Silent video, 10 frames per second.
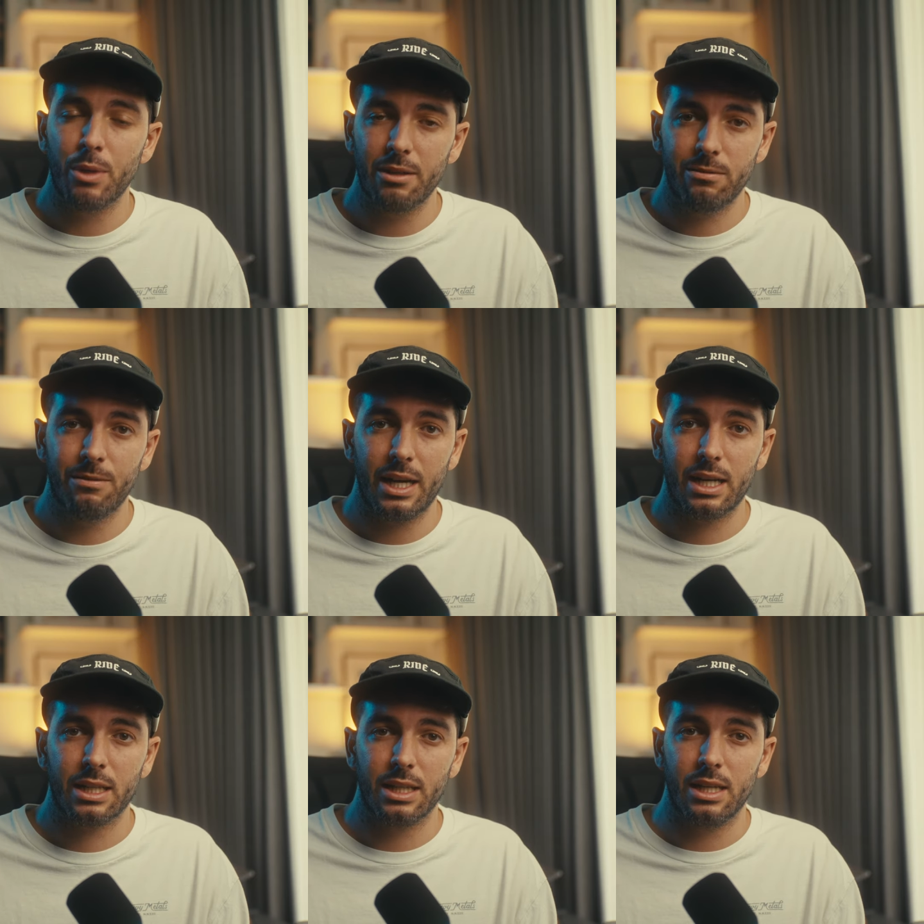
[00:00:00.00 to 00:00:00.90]

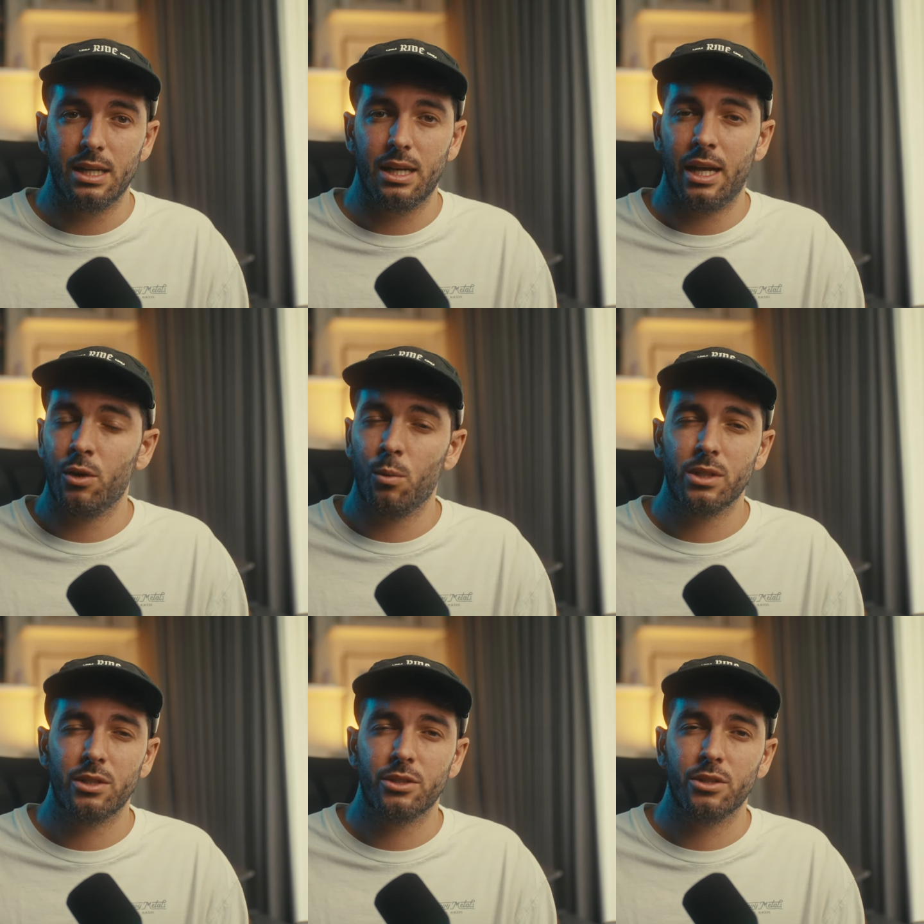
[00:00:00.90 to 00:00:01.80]
effect. I always
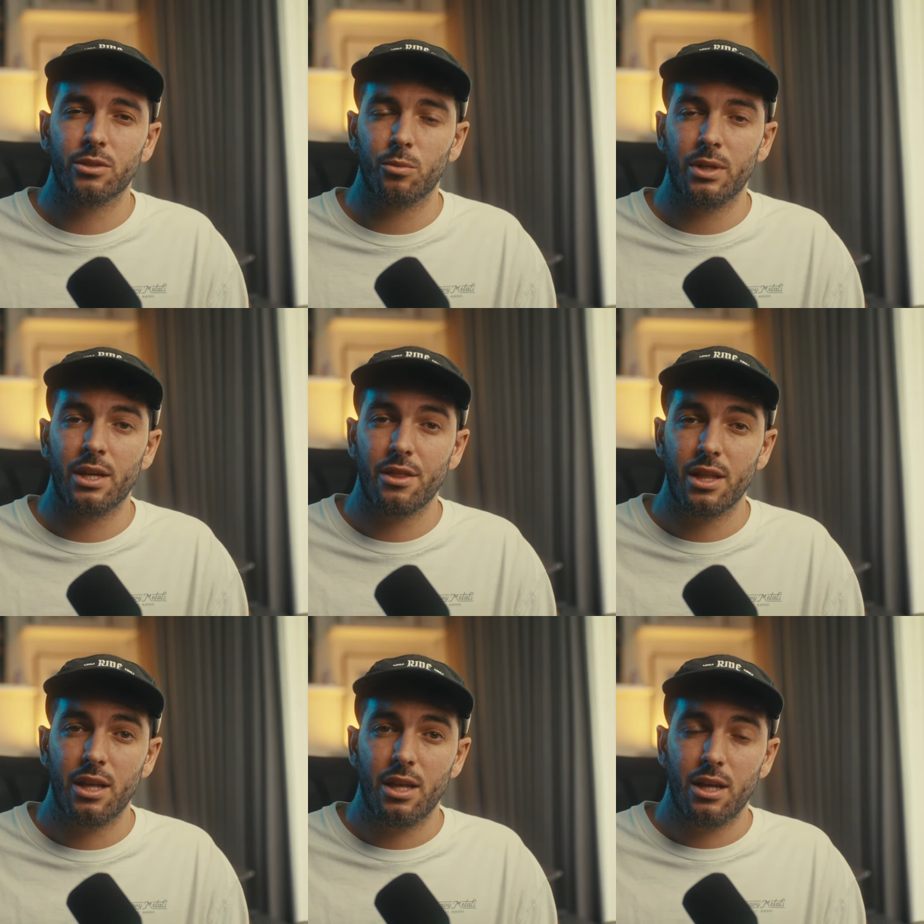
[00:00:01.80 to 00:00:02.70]
shoot with
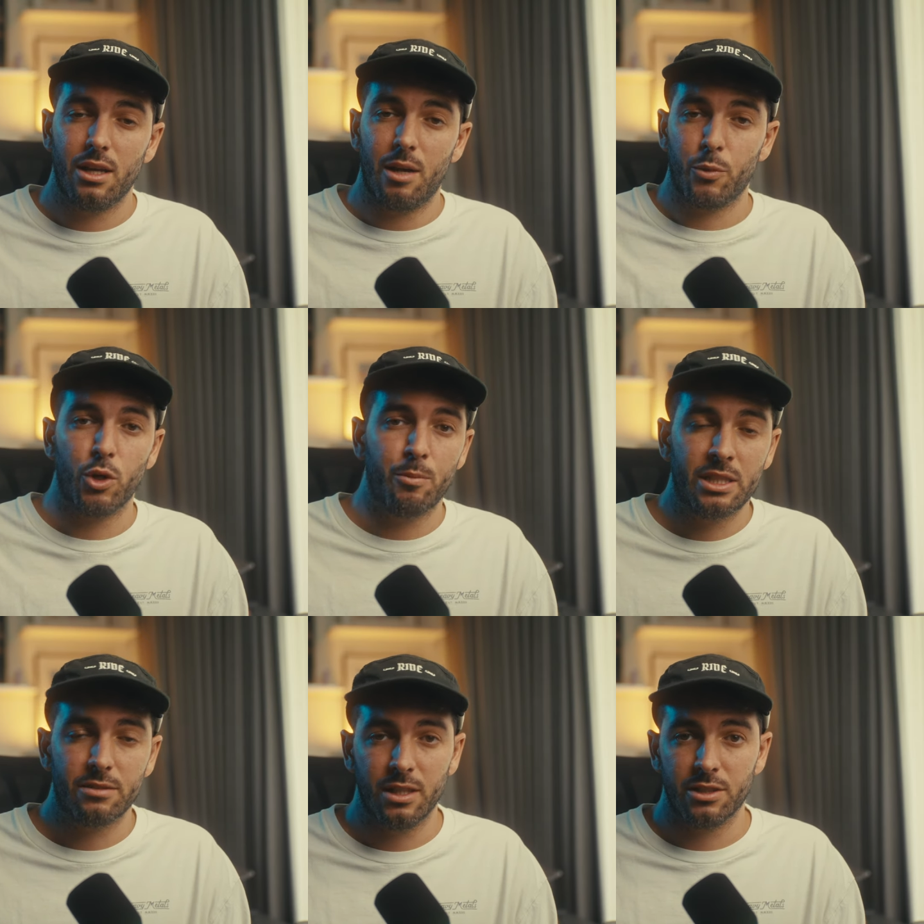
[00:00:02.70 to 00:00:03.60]
a
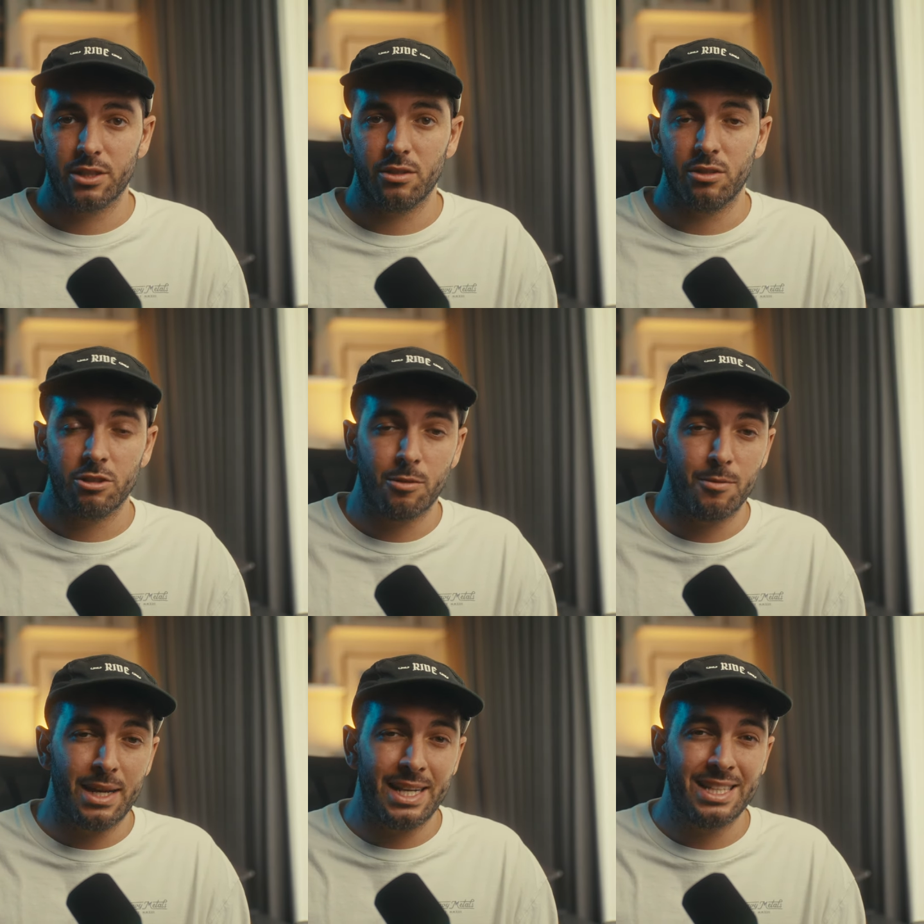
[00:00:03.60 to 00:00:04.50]
promise filter on top of
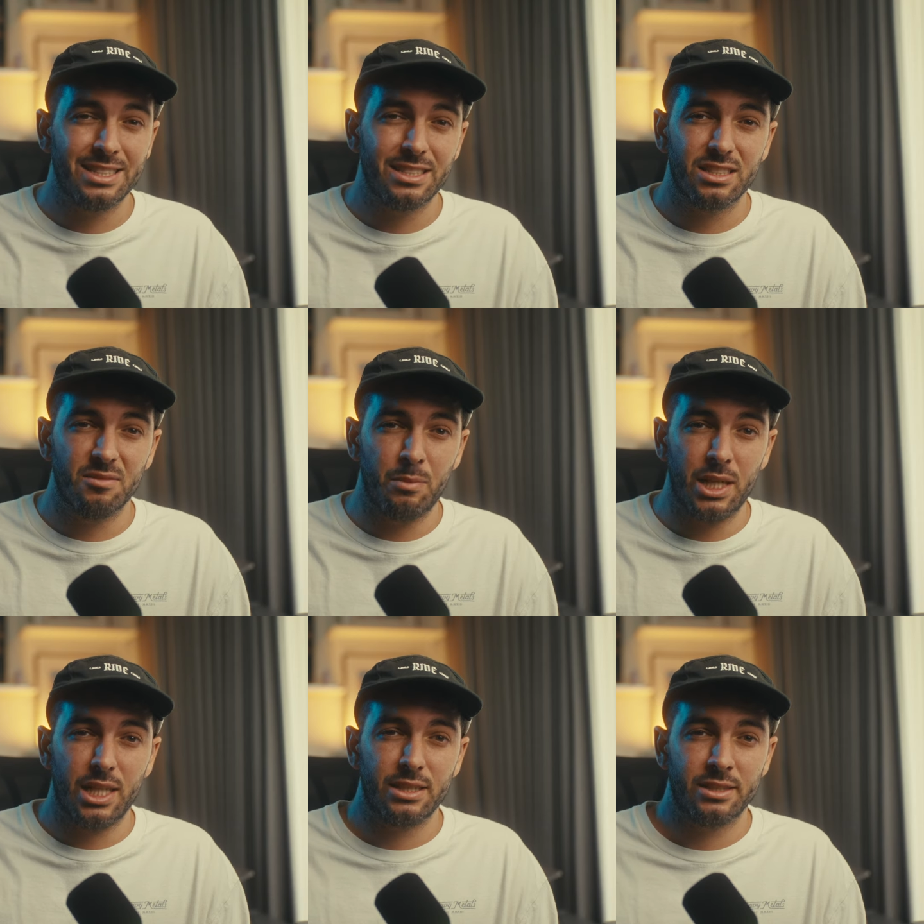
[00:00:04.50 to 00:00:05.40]
my lens,
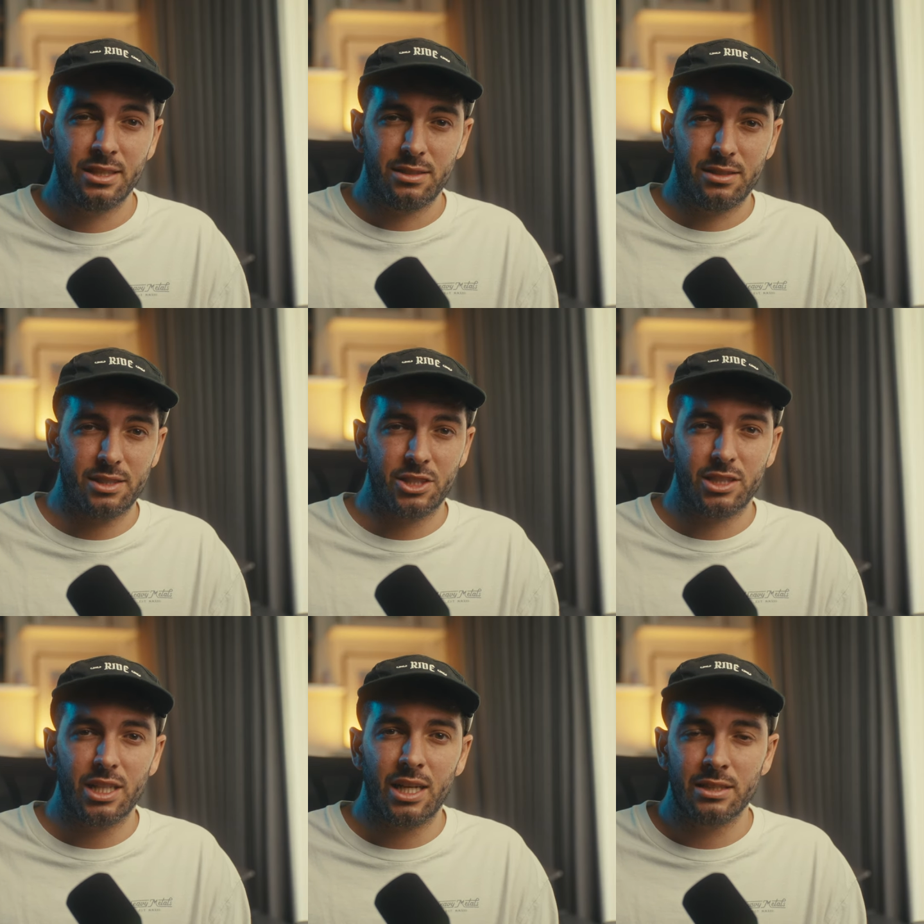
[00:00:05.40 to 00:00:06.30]
but this just
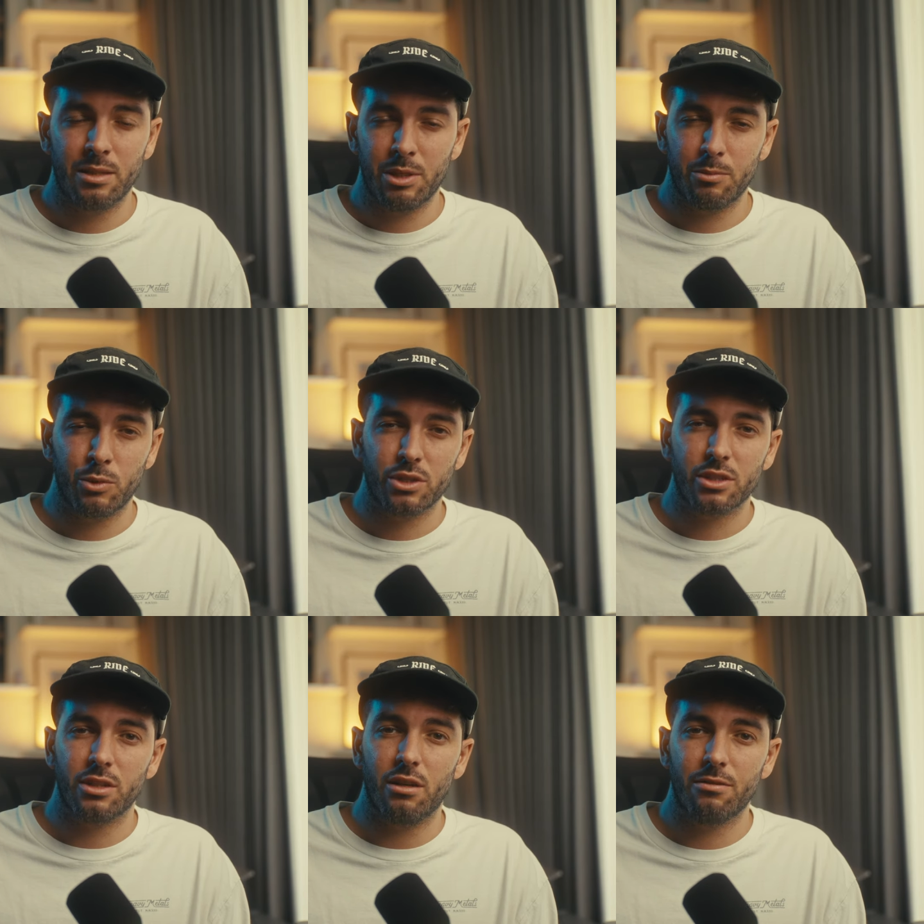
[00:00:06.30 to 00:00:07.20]
adds a bit more
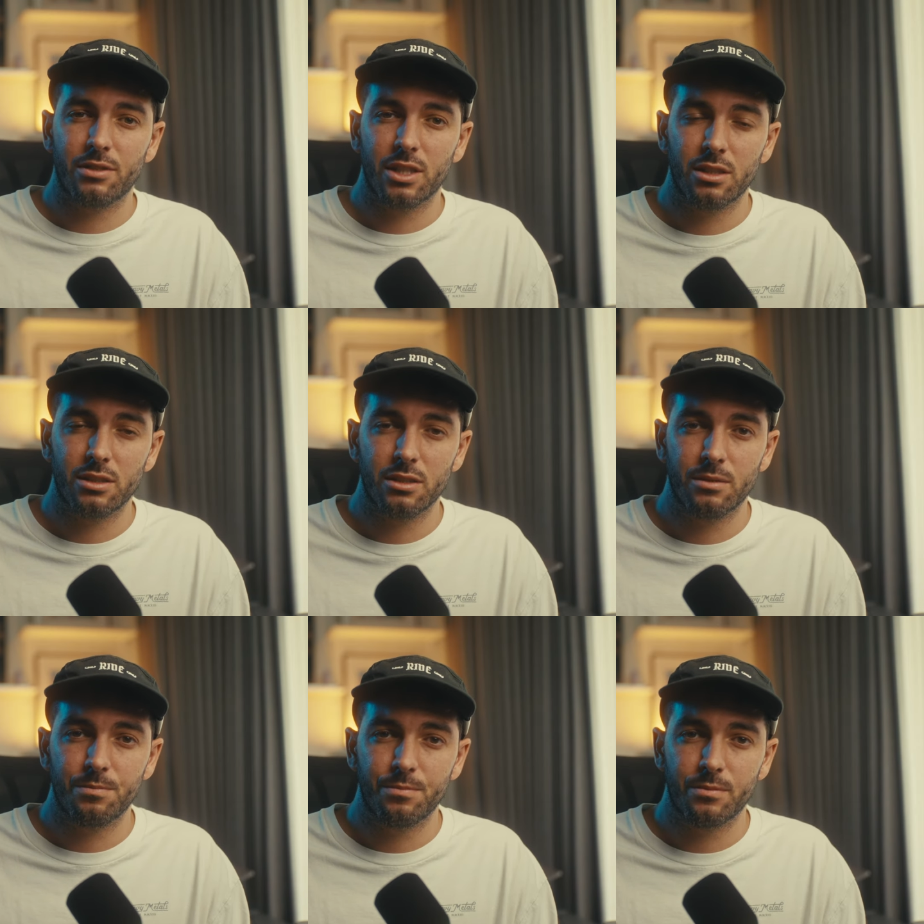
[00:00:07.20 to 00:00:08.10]
soft,
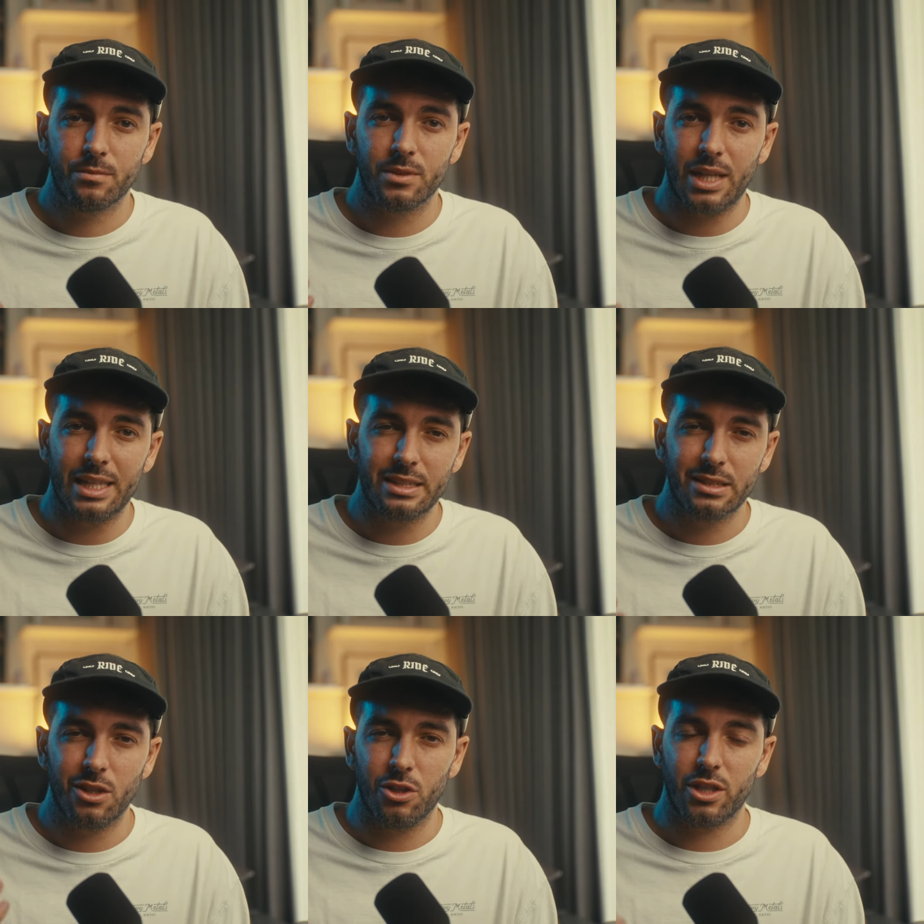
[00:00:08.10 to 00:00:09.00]
nice
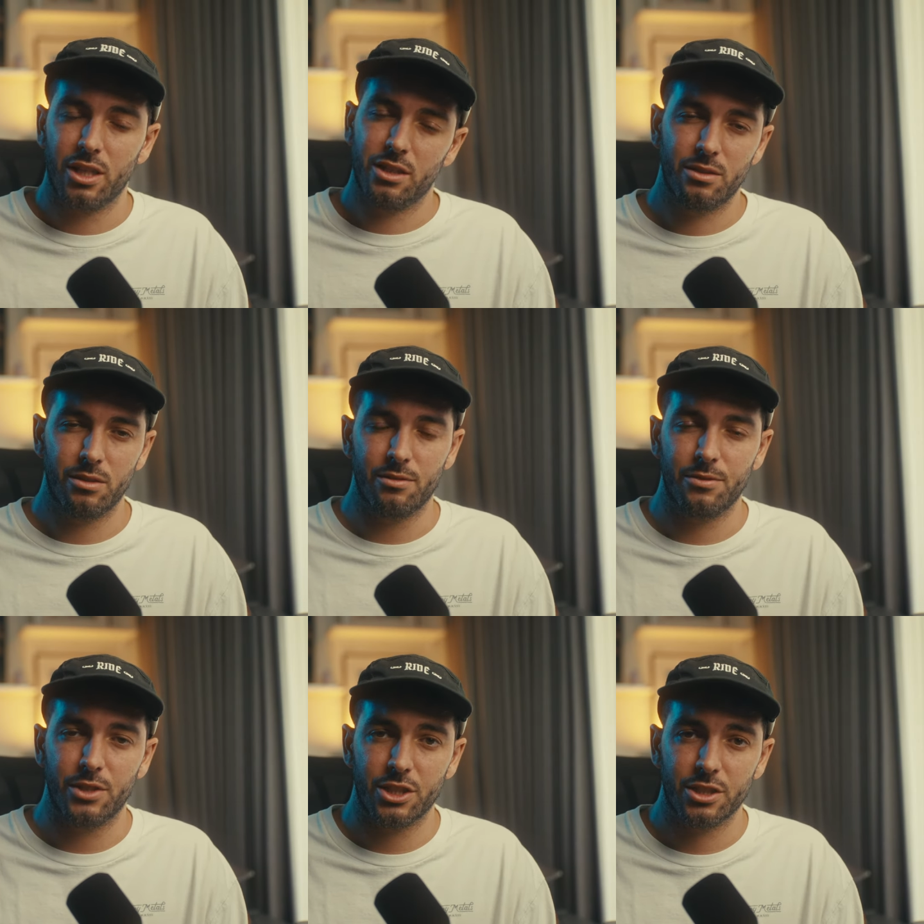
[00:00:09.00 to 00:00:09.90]
look to the
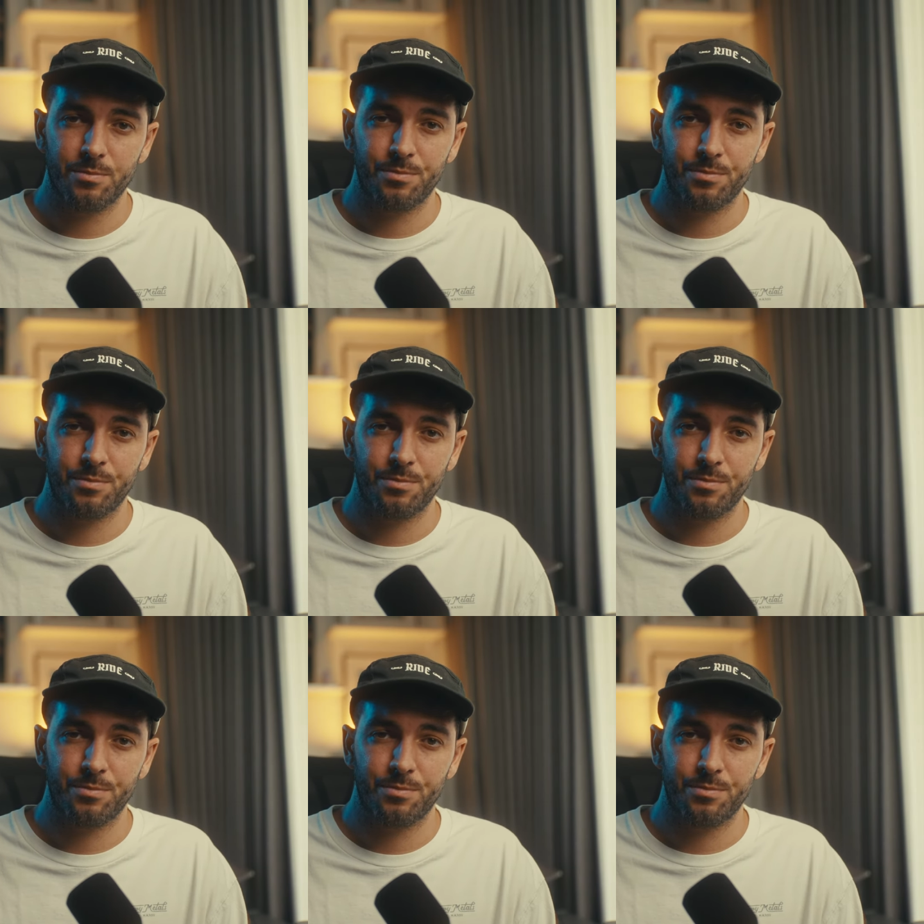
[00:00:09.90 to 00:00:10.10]
footage.